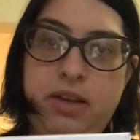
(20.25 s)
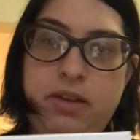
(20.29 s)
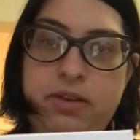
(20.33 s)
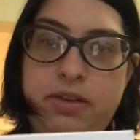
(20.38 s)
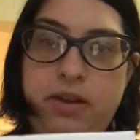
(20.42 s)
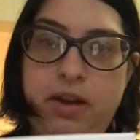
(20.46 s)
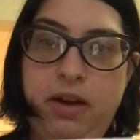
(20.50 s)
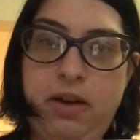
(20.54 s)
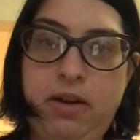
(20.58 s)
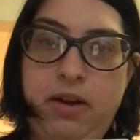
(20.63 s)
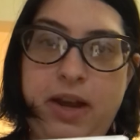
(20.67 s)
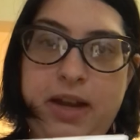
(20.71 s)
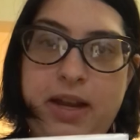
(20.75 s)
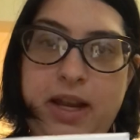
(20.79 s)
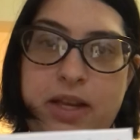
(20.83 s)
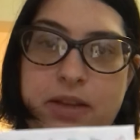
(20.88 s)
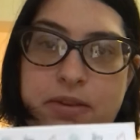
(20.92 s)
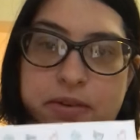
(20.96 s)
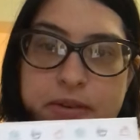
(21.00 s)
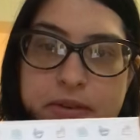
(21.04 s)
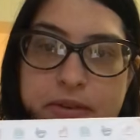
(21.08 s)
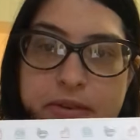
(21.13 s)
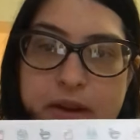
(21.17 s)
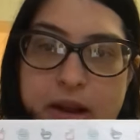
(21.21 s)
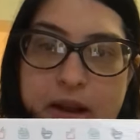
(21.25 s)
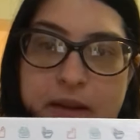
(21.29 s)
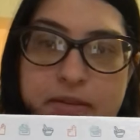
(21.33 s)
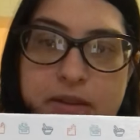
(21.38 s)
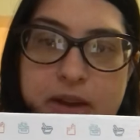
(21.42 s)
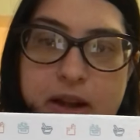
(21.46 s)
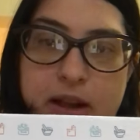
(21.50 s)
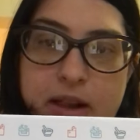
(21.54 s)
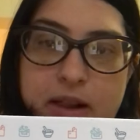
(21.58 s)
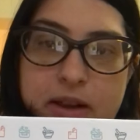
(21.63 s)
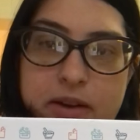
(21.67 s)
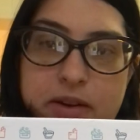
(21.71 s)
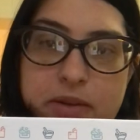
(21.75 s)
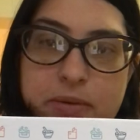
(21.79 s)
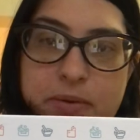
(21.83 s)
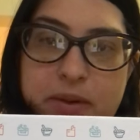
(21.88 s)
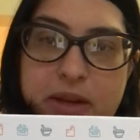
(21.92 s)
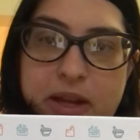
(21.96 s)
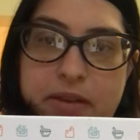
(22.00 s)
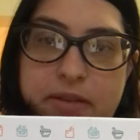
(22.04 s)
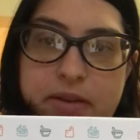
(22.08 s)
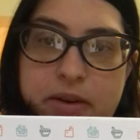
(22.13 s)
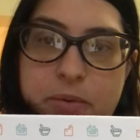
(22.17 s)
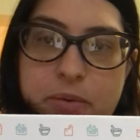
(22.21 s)
So I guess for five dollars,
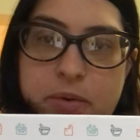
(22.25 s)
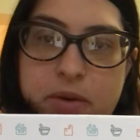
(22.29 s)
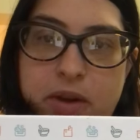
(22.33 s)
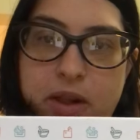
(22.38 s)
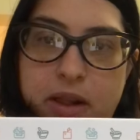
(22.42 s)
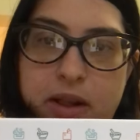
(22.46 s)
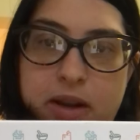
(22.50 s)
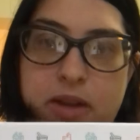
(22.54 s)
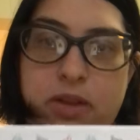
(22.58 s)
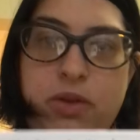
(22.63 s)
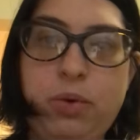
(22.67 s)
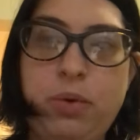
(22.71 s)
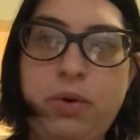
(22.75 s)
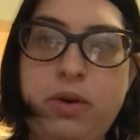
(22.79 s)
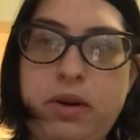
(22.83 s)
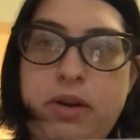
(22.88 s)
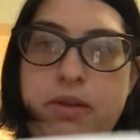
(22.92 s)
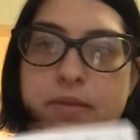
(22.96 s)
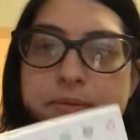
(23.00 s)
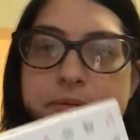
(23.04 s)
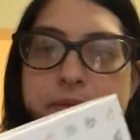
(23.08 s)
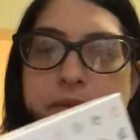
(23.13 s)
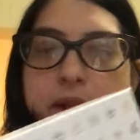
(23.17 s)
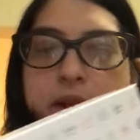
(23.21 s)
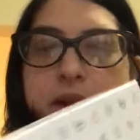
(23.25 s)
we'll give it a whirl and a twirl.